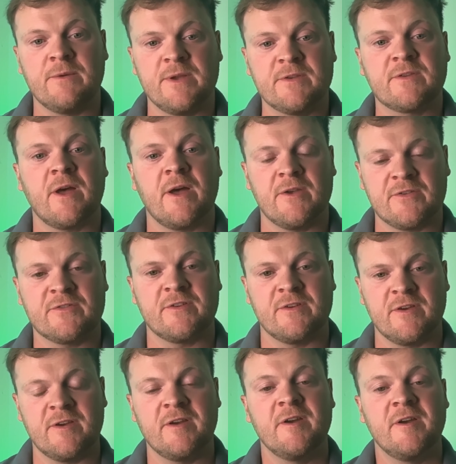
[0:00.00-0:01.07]
starts
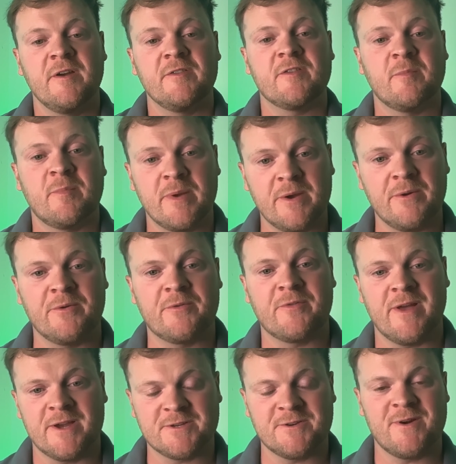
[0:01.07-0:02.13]
to build
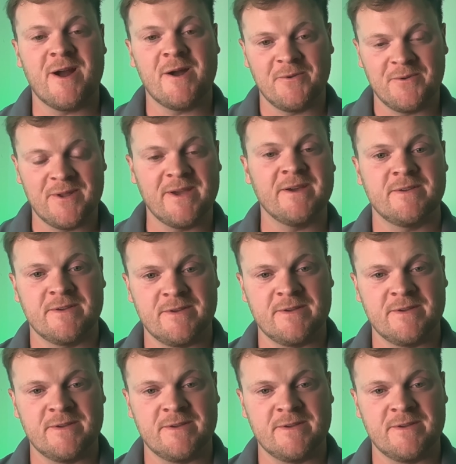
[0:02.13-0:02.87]
flesh around it.